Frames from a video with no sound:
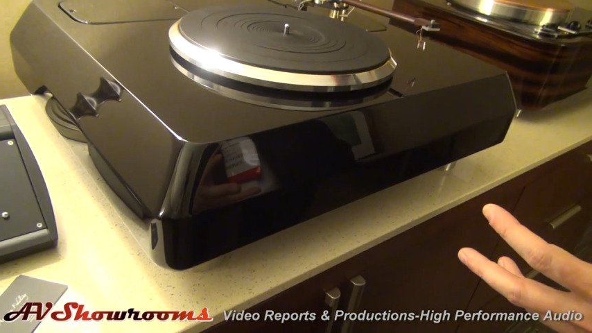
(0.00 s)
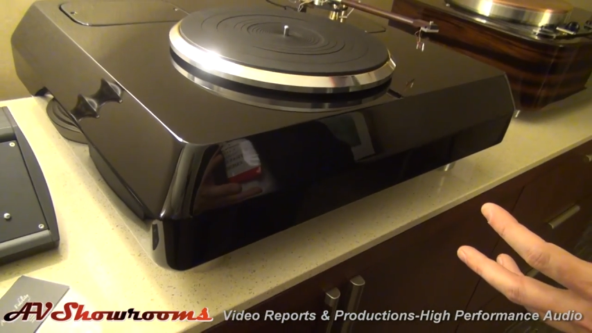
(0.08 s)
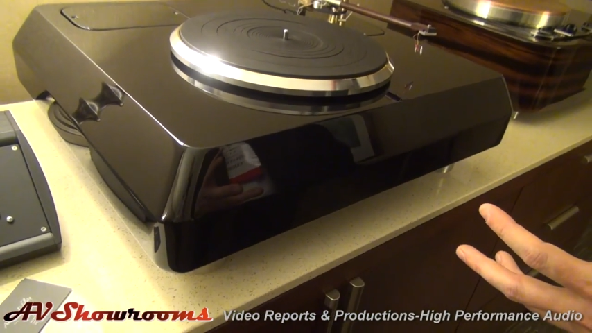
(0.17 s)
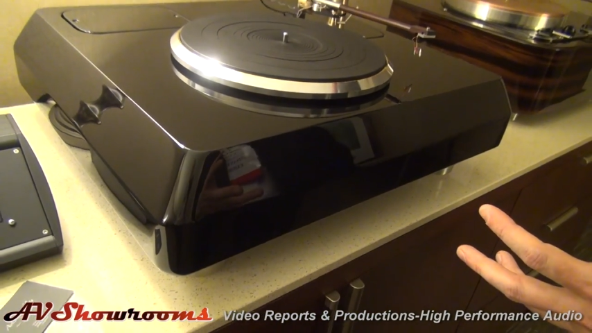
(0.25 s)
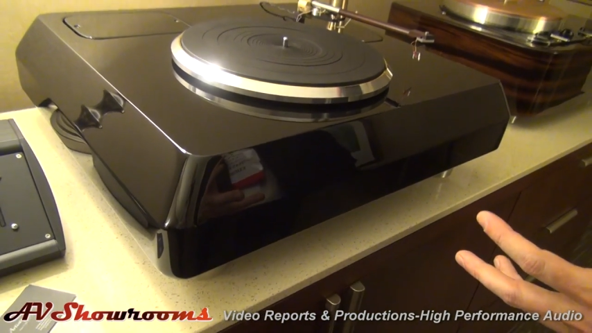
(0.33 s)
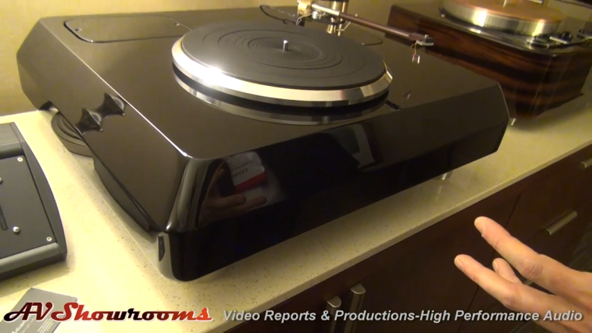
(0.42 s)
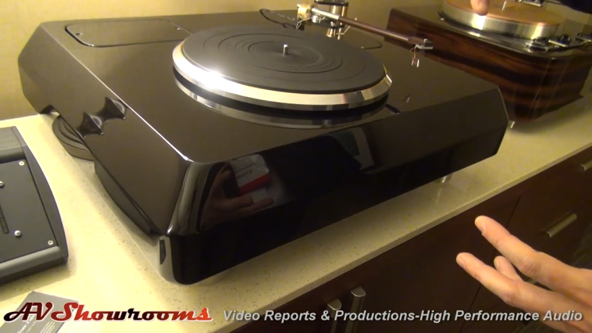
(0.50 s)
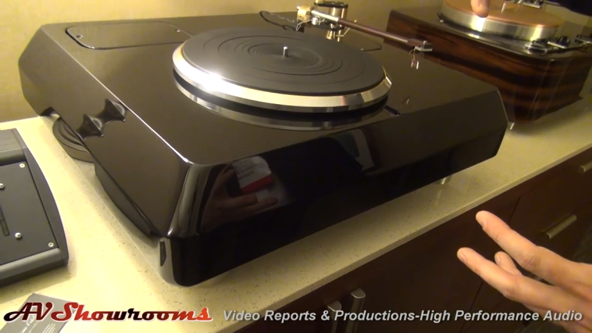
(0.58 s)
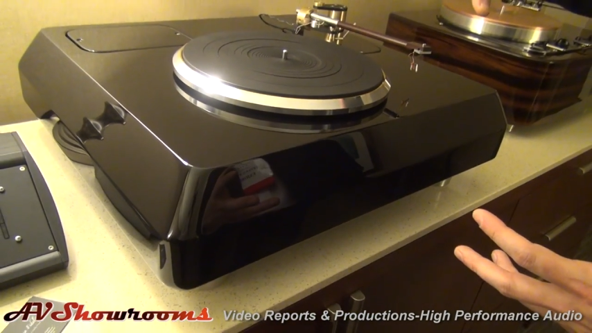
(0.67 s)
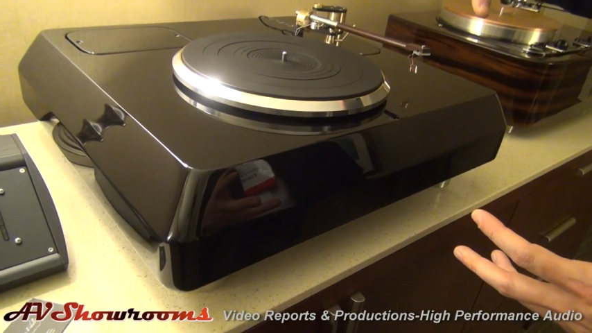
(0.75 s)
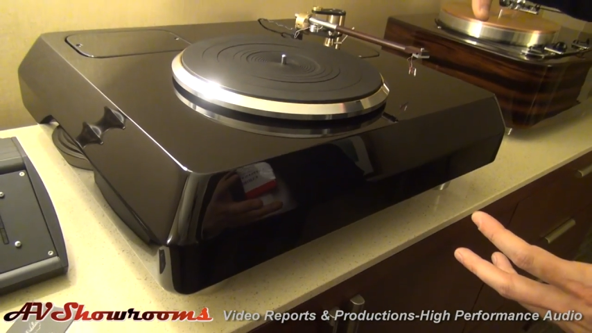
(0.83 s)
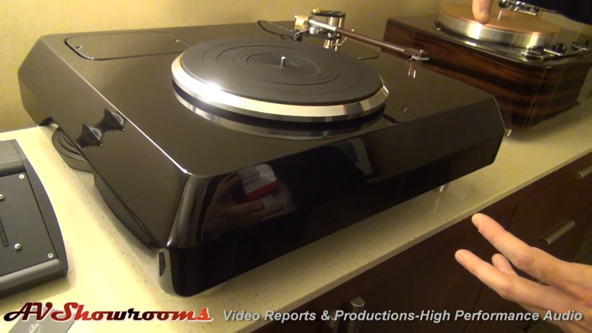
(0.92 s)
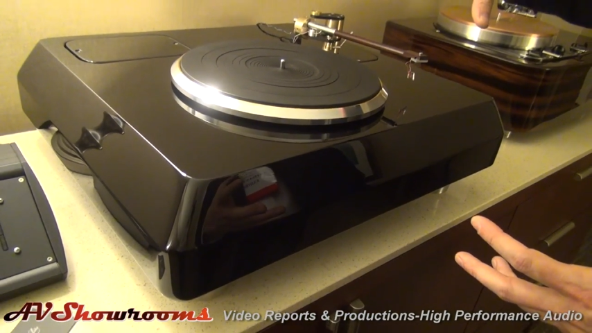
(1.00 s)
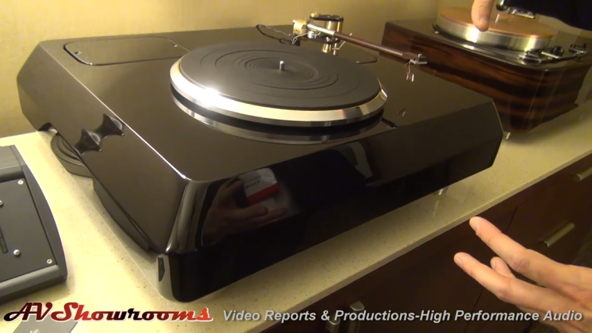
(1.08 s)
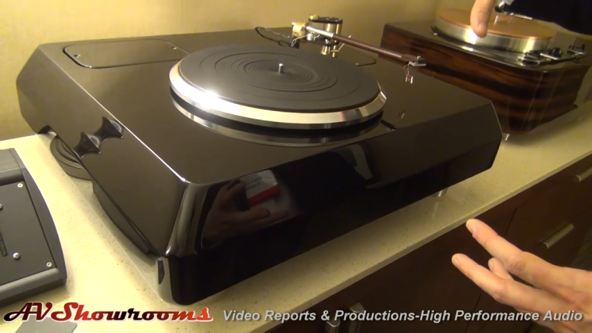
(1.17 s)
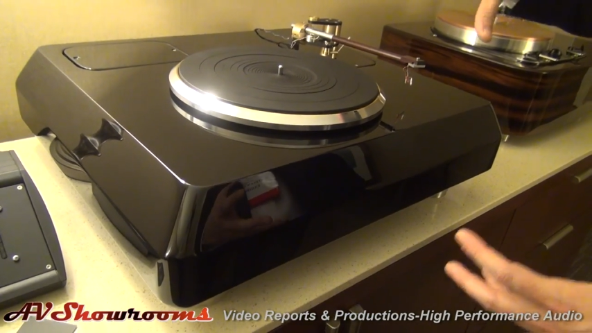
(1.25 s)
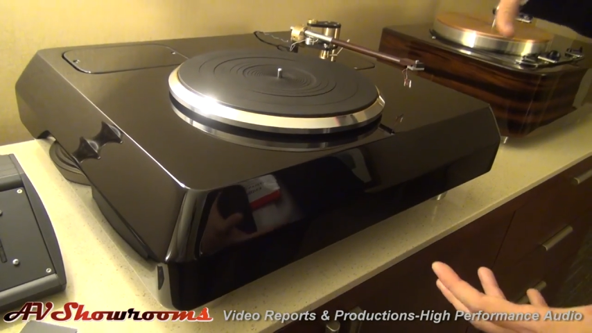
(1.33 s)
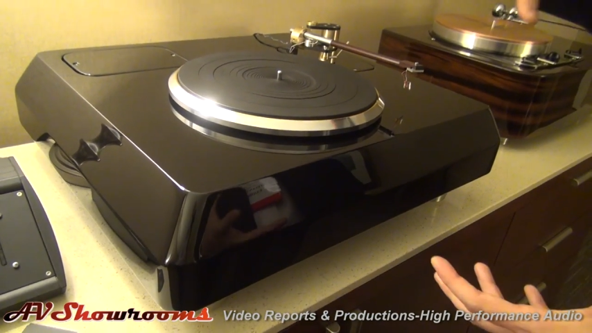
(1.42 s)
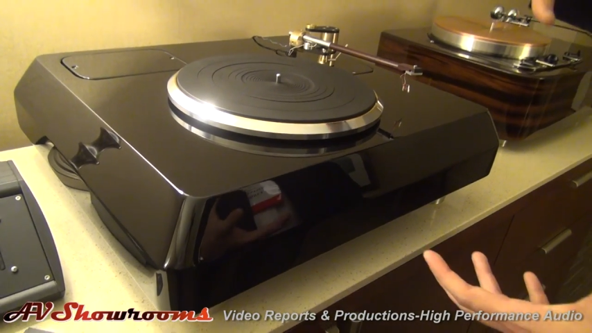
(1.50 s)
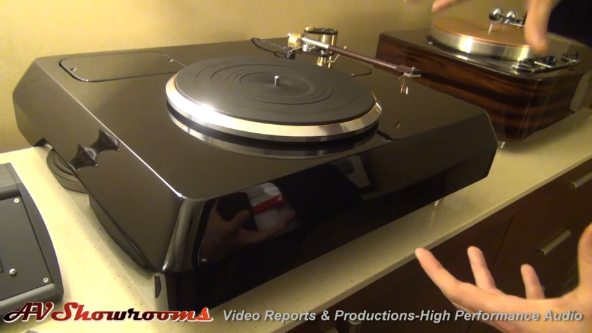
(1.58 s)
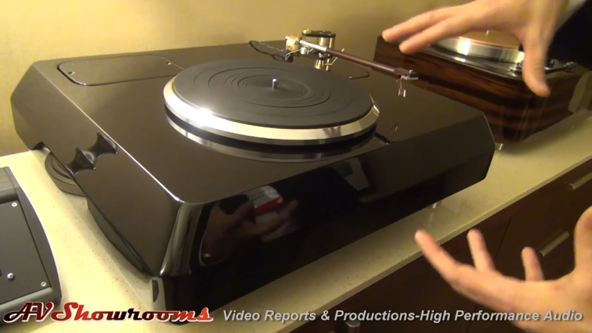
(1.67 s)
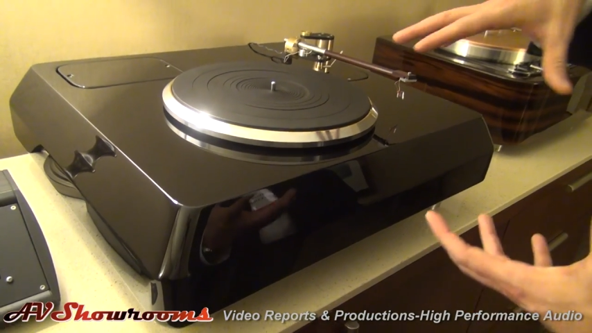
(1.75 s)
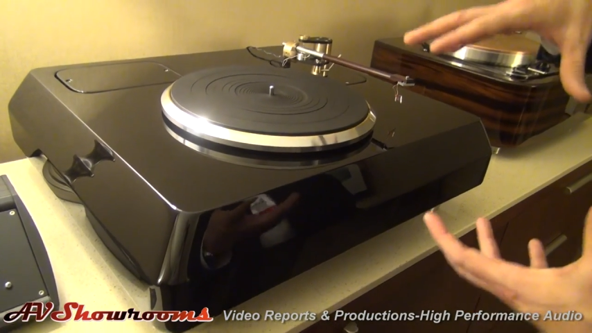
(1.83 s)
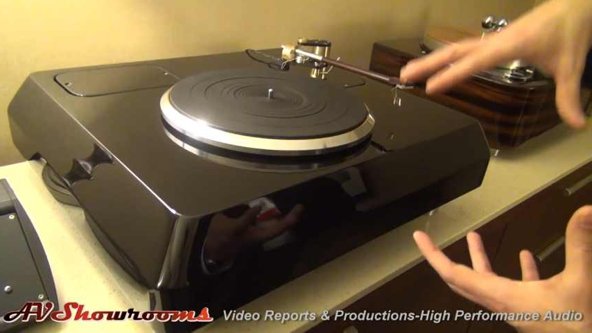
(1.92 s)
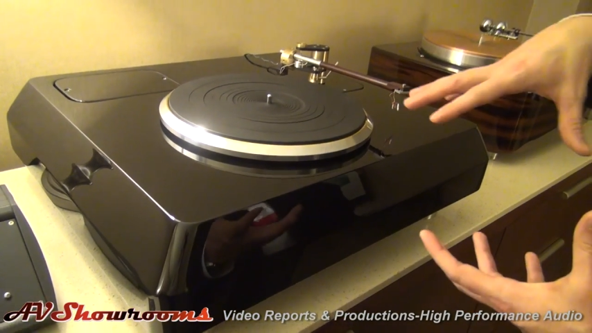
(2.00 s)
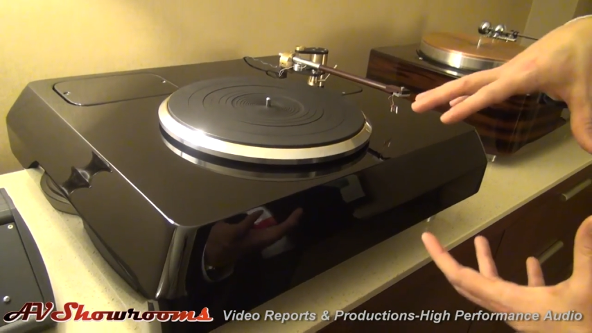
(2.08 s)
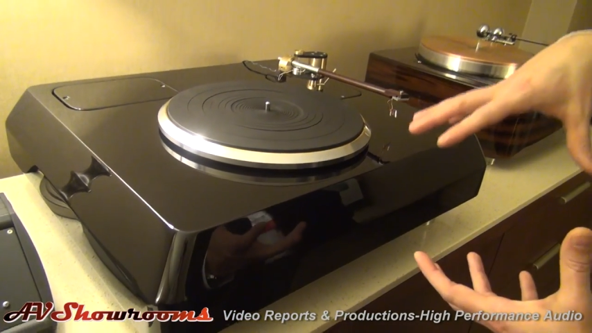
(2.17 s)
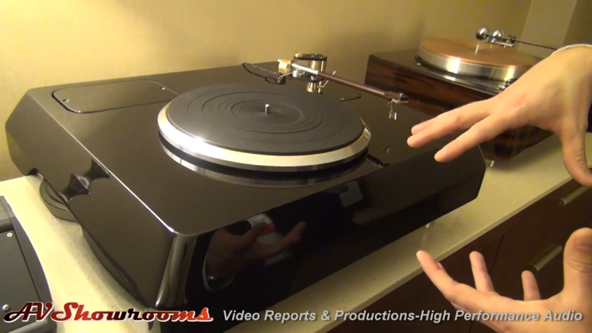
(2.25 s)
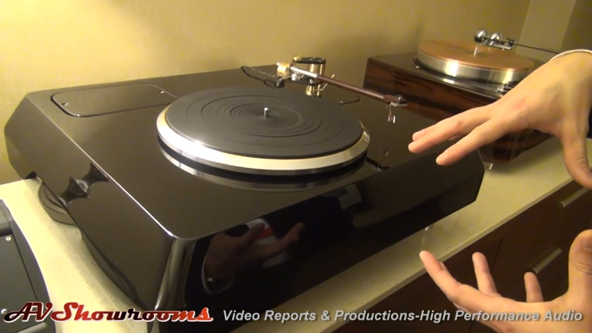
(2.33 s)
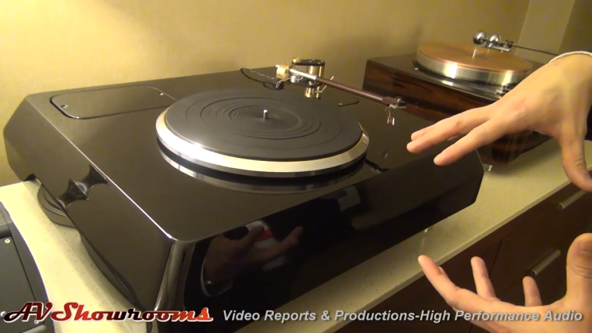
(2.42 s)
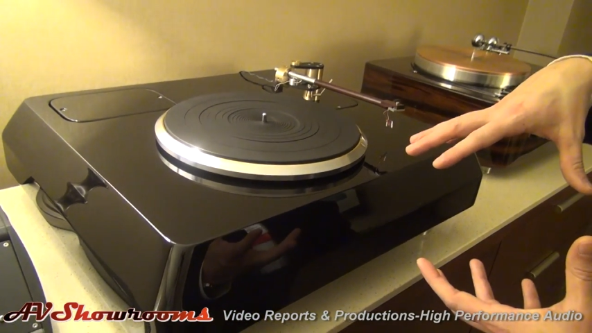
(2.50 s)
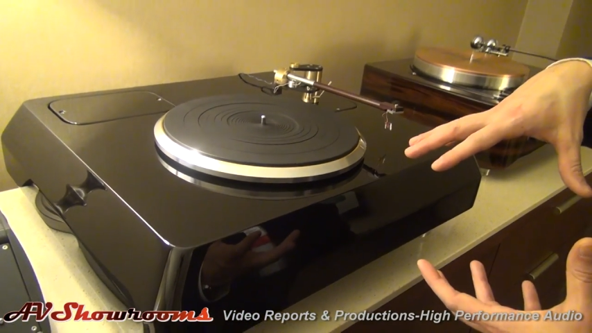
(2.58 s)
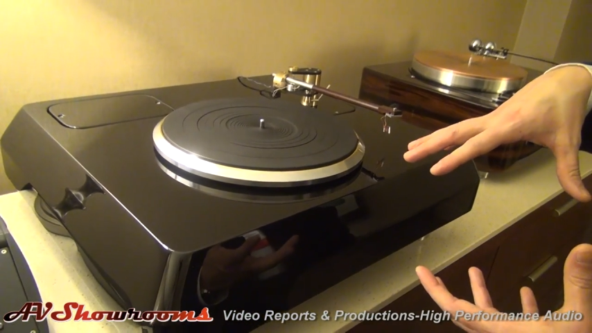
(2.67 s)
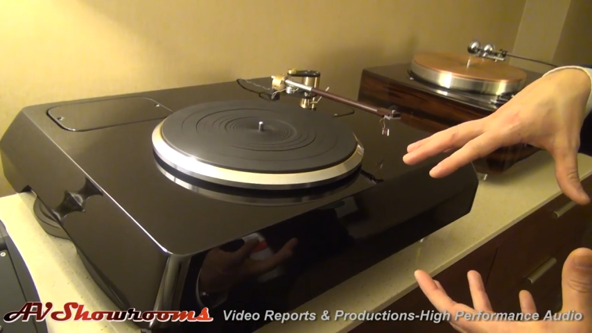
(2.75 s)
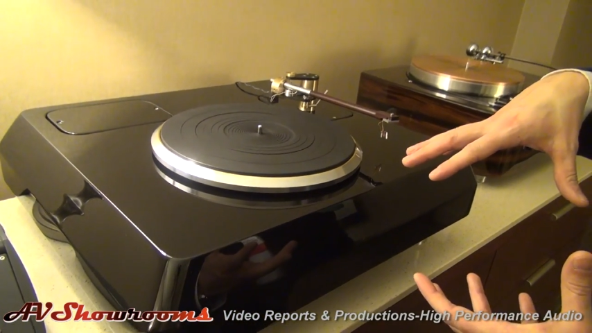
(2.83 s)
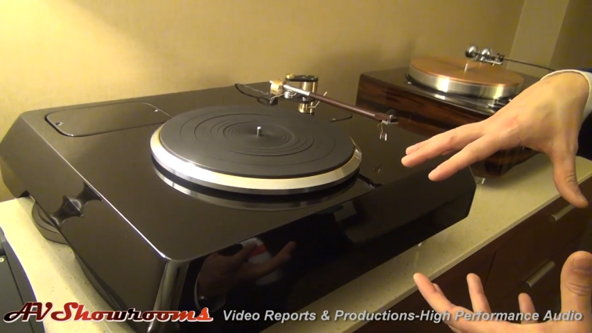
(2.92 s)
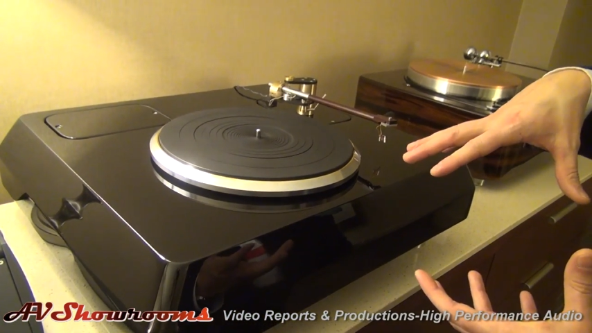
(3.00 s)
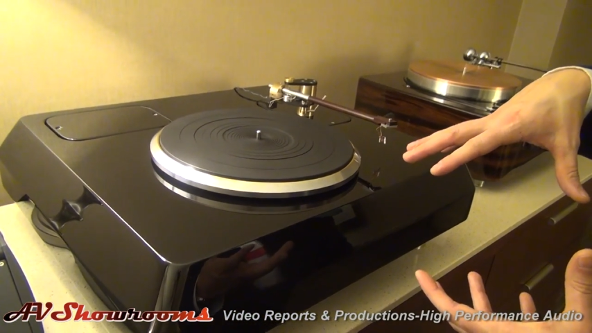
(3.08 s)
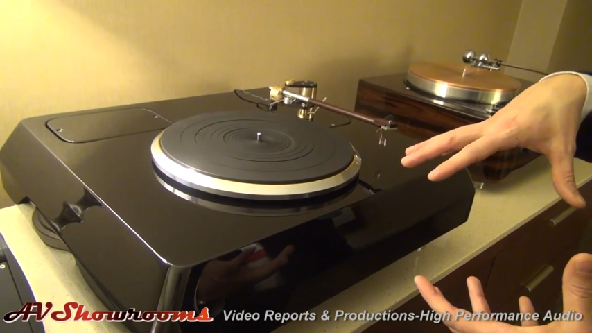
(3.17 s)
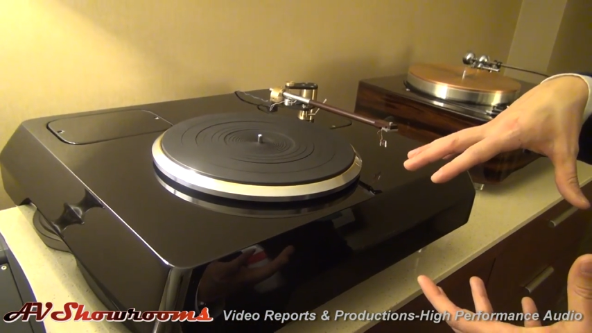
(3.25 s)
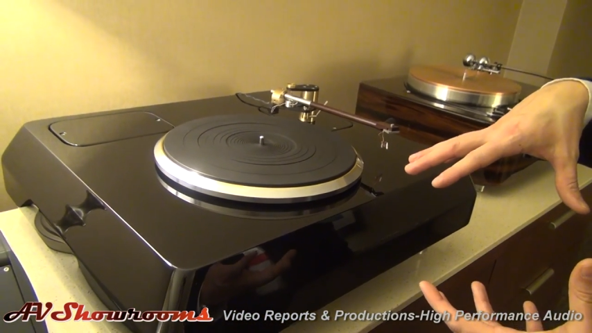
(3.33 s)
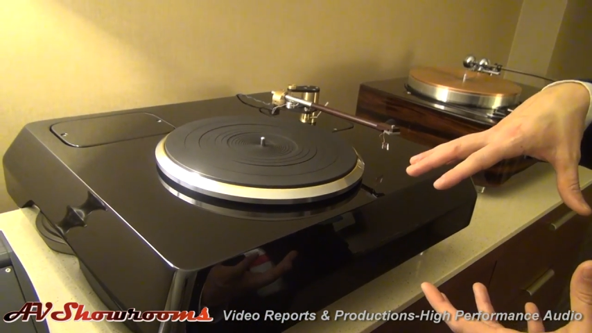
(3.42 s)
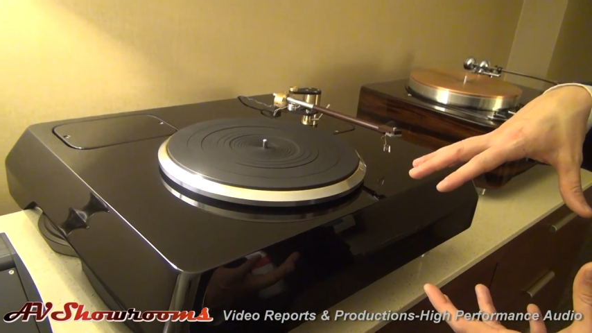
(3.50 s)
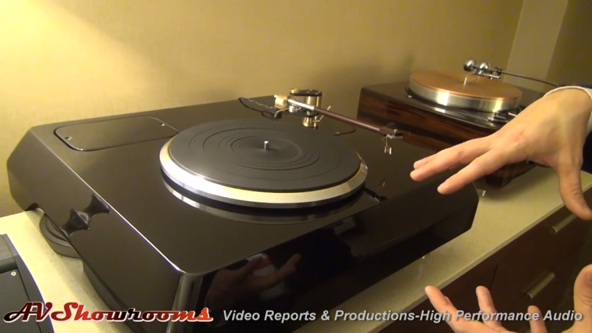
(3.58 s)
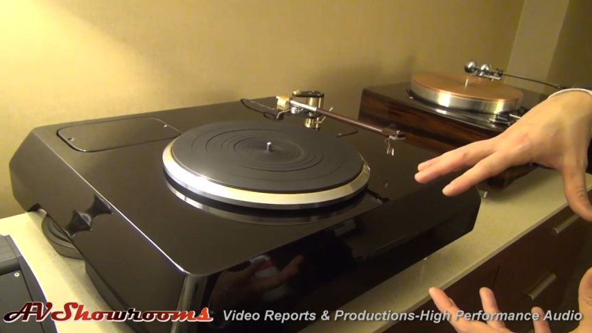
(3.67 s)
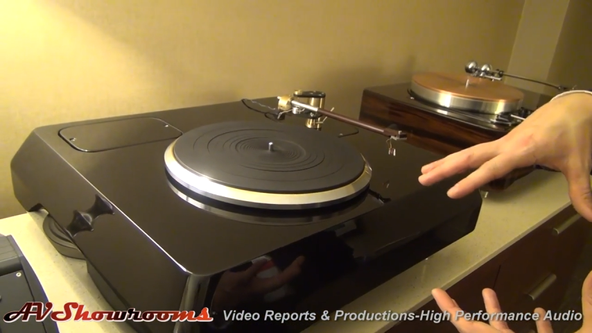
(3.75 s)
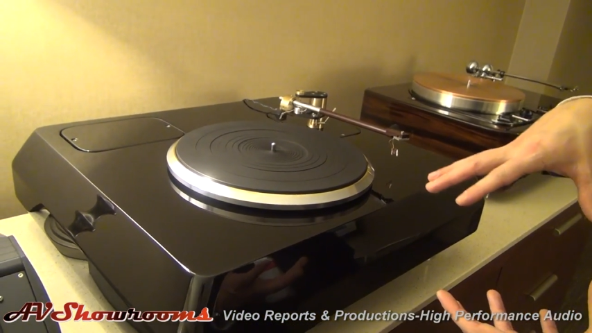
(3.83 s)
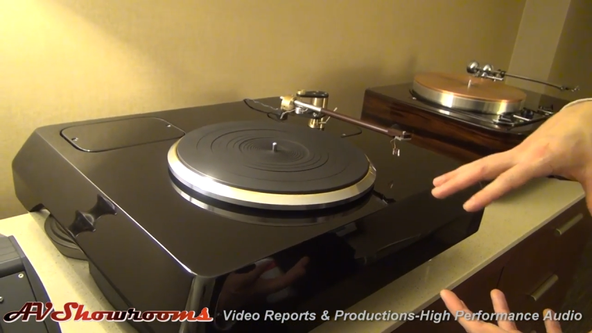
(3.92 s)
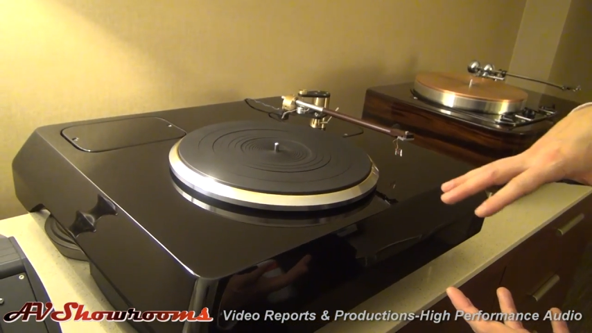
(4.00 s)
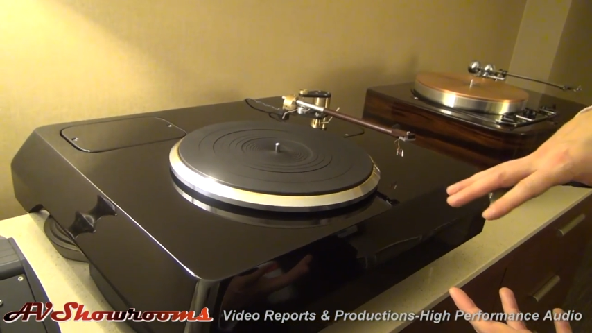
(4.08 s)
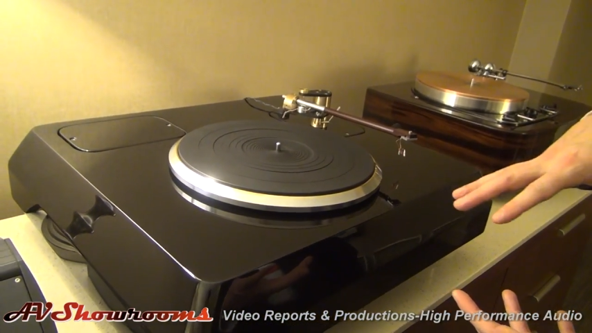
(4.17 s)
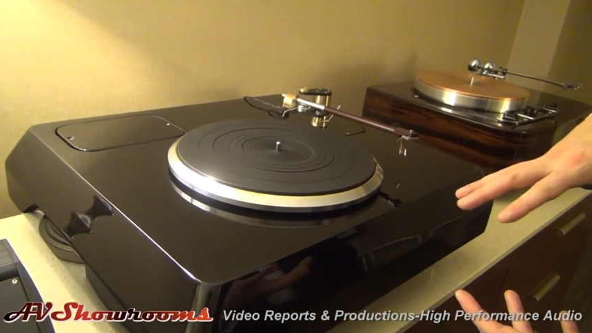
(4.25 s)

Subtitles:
[unreadable: no face in view]